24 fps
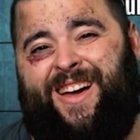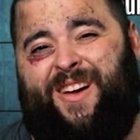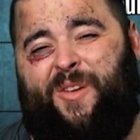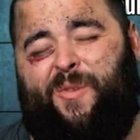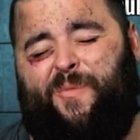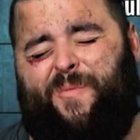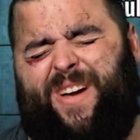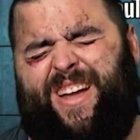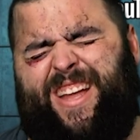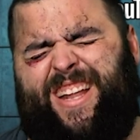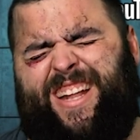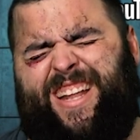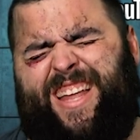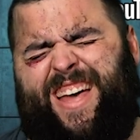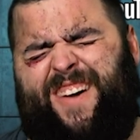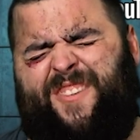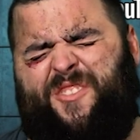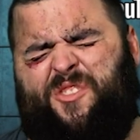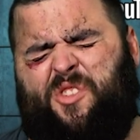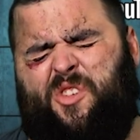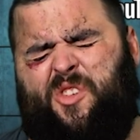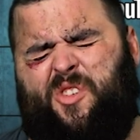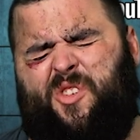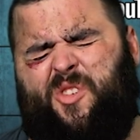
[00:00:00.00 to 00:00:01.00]
Might
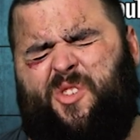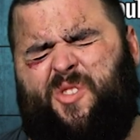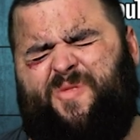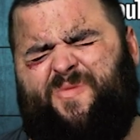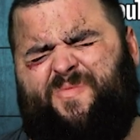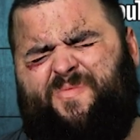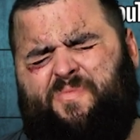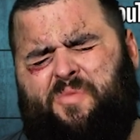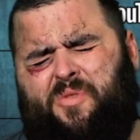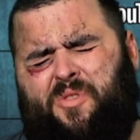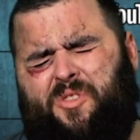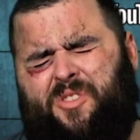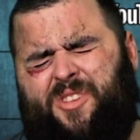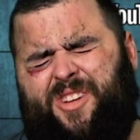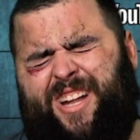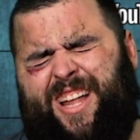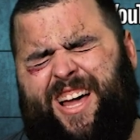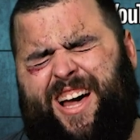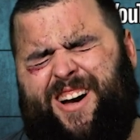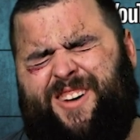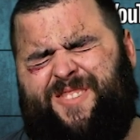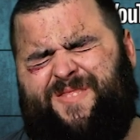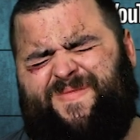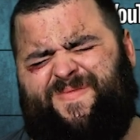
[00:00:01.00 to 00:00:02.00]
have to pull it
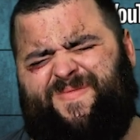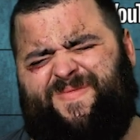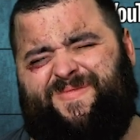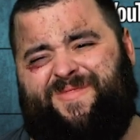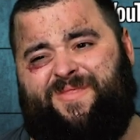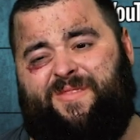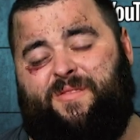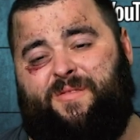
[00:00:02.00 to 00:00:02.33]
out.